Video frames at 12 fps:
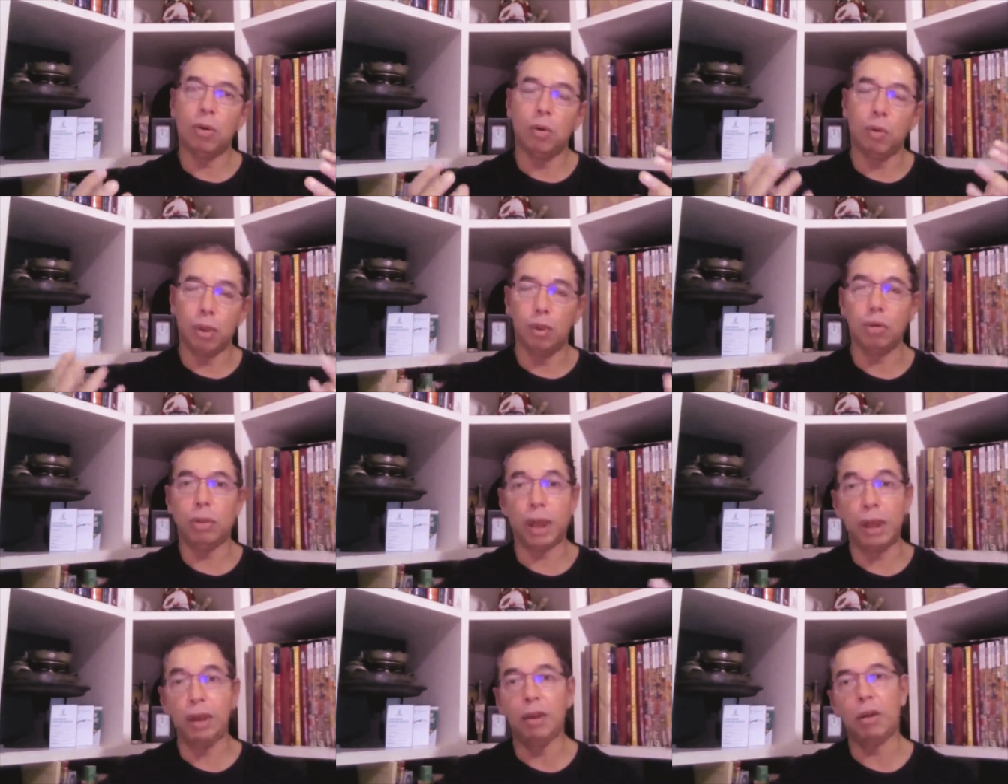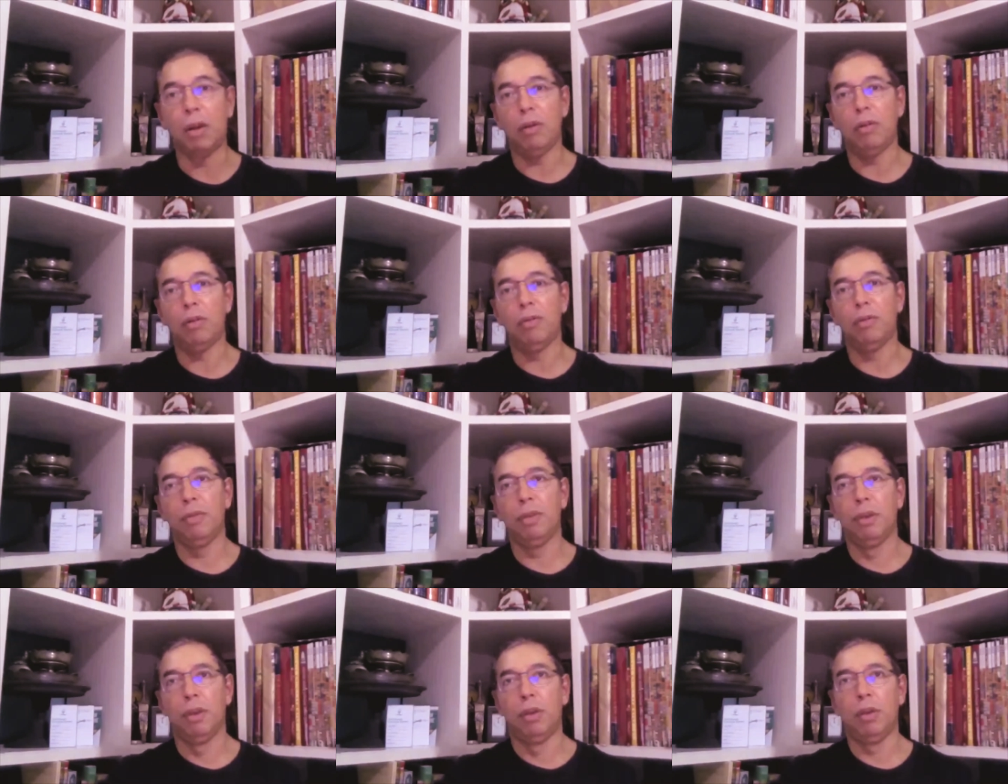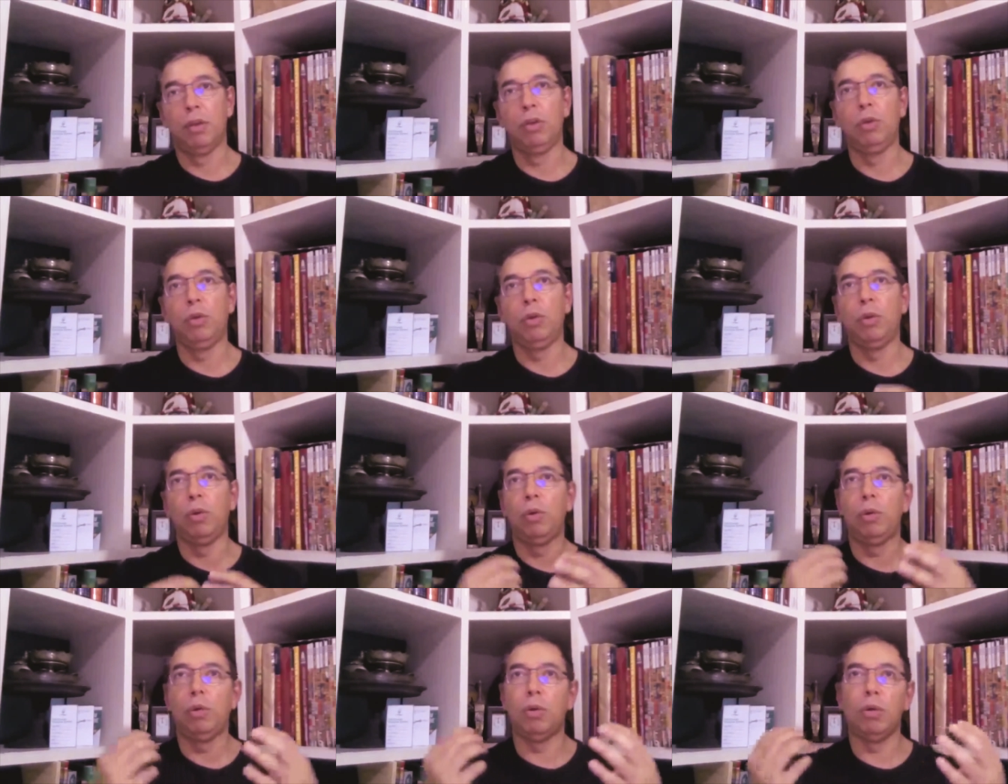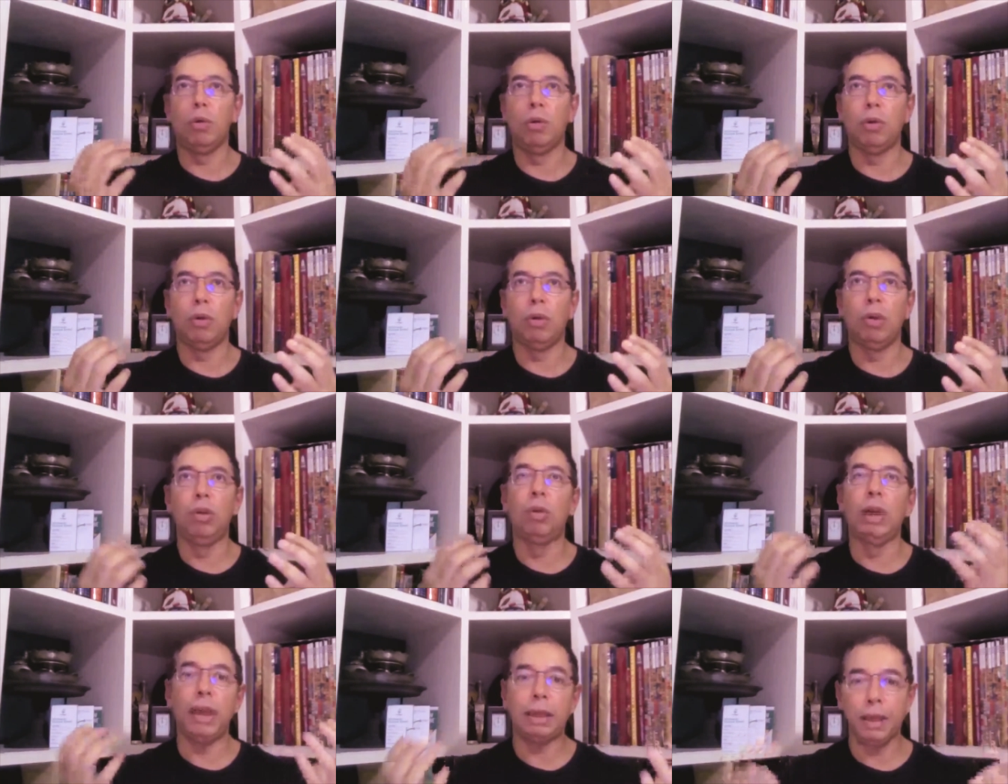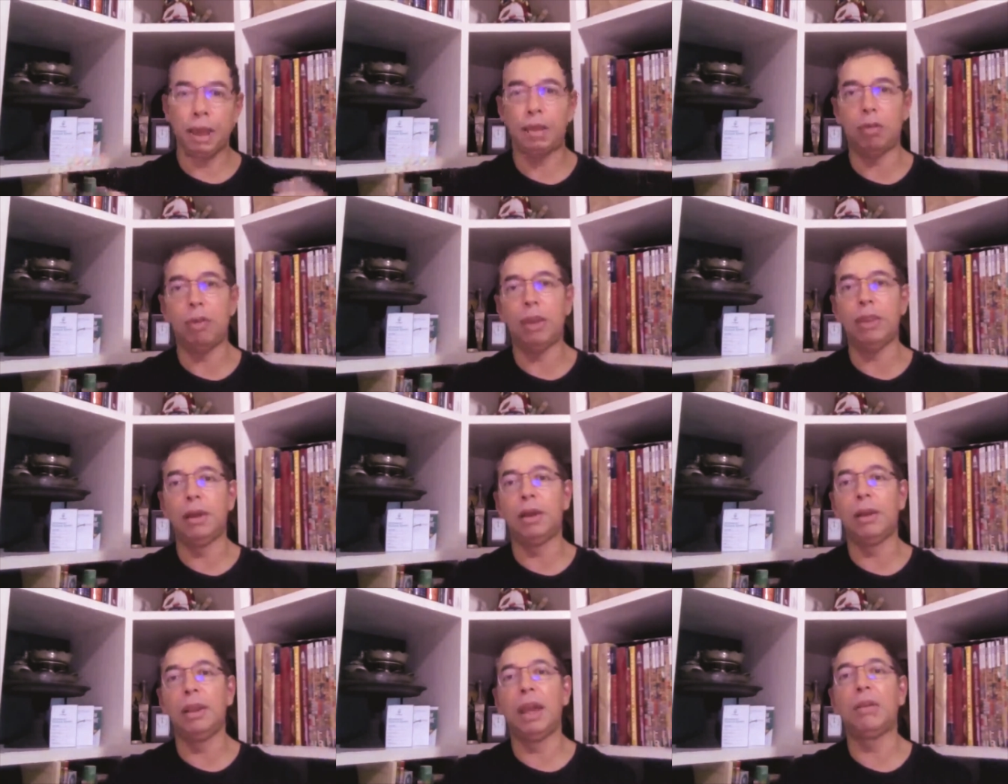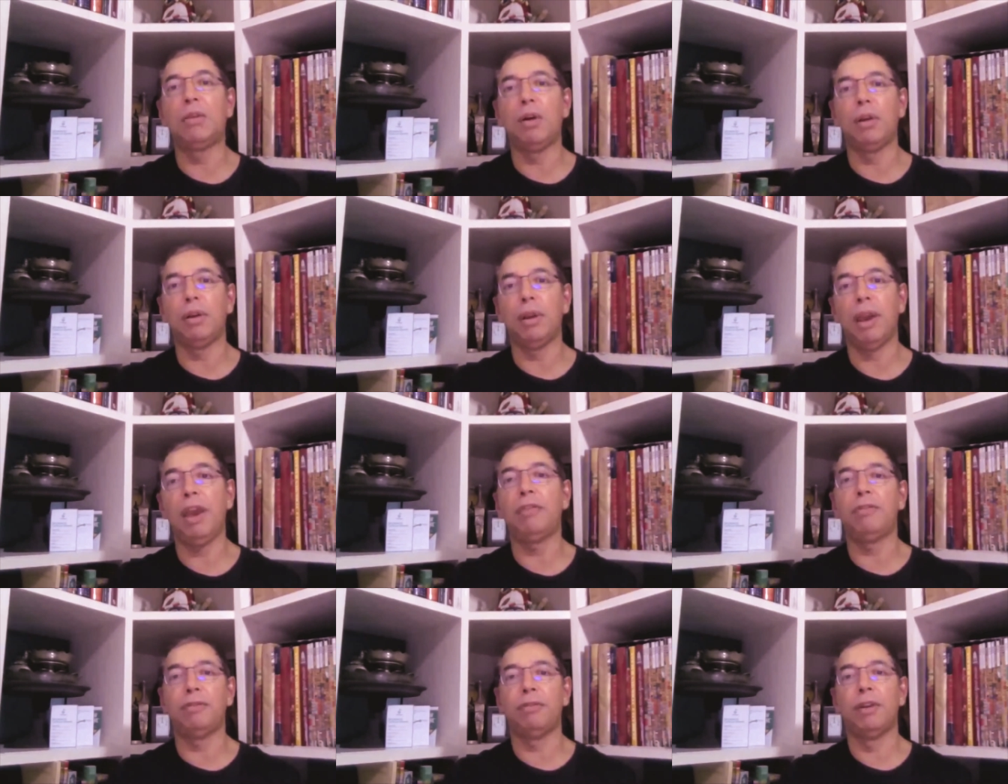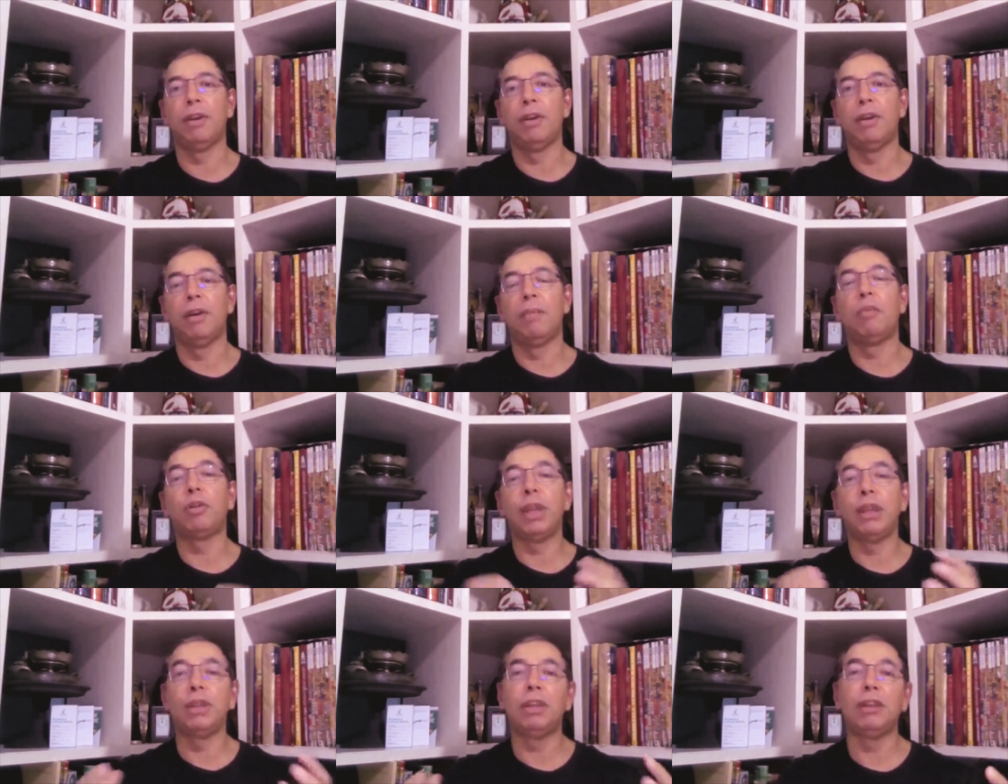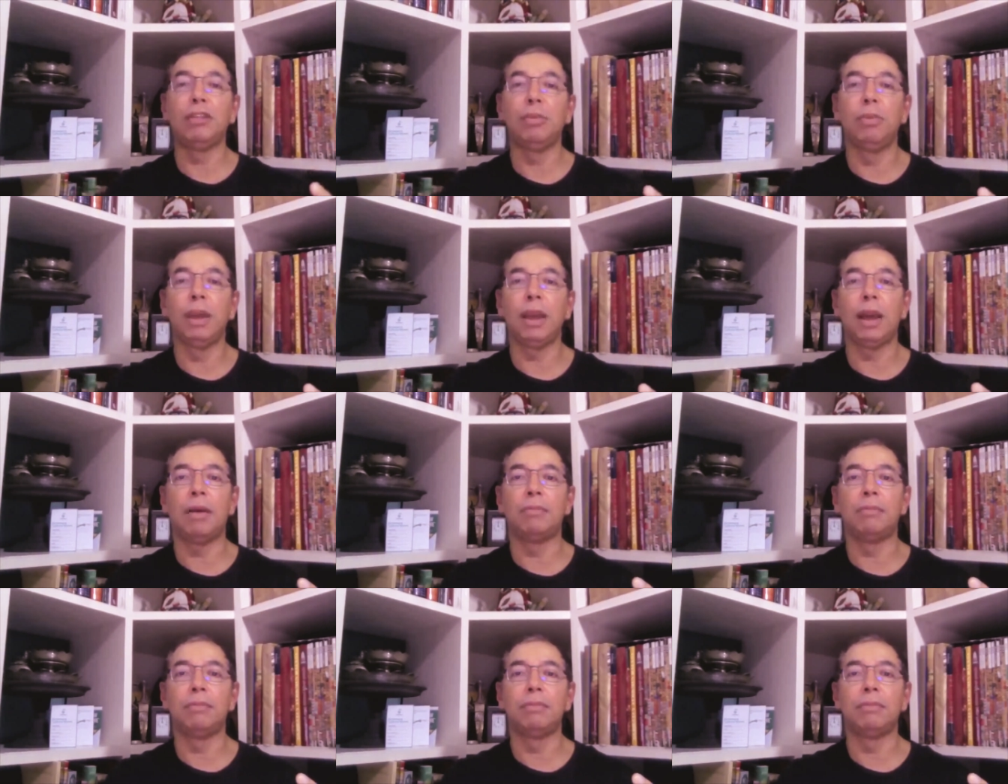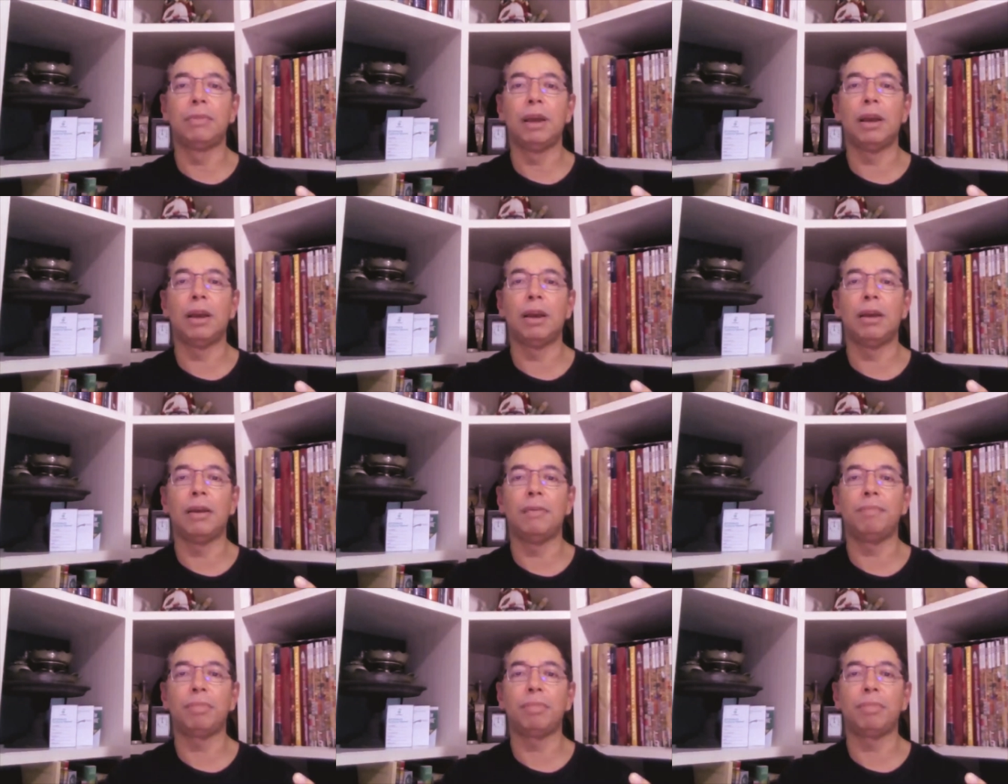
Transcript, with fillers: once you study the rock, you you will assess whether that rock have potential to become uh,